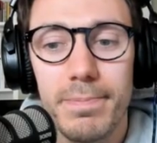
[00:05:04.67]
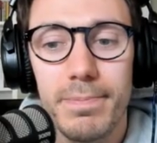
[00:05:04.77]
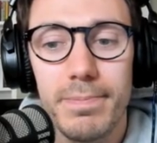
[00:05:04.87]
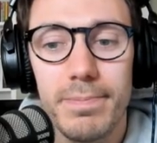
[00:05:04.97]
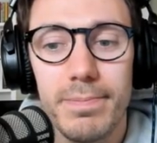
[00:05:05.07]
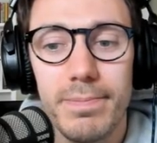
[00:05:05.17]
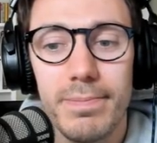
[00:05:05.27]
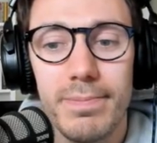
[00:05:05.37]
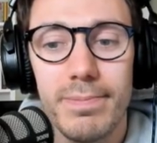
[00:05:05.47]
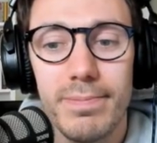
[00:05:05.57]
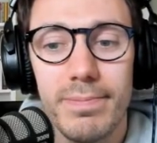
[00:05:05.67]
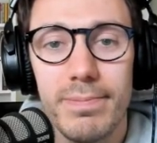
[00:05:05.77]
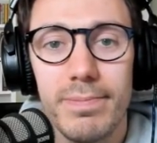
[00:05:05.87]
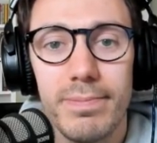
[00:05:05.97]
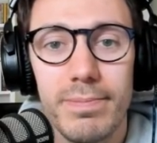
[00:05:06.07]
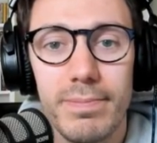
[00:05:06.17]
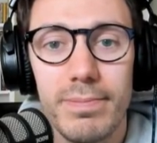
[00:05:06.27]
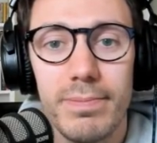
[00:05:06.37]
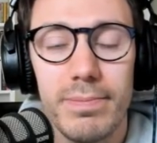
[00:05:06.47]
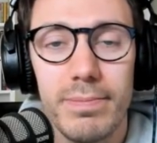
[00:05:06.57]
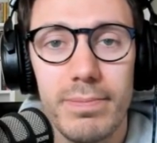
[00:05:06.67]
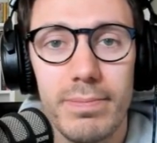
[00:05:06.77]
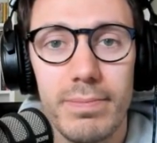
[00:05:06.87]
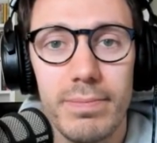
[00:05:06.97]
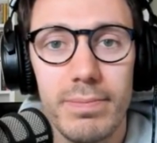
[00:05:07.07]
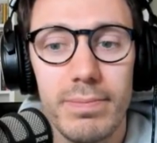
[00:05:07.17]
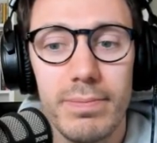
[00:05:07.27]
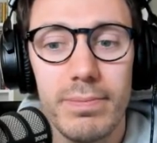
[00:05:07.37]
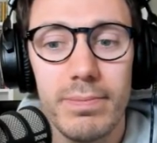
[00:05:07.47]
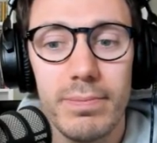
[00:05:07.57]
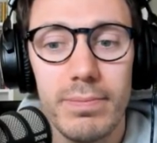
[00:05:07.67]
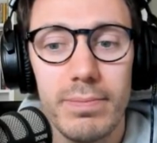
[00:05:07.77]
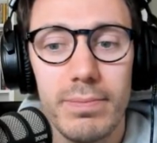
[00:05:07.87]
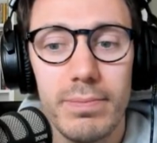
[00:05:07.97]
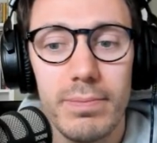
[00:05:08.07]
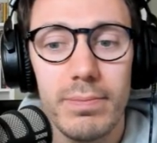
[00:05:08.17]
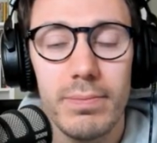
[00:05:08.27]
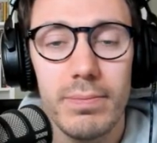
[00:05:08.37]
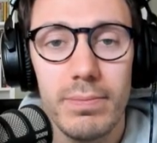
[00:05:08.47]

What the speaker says: [no speech]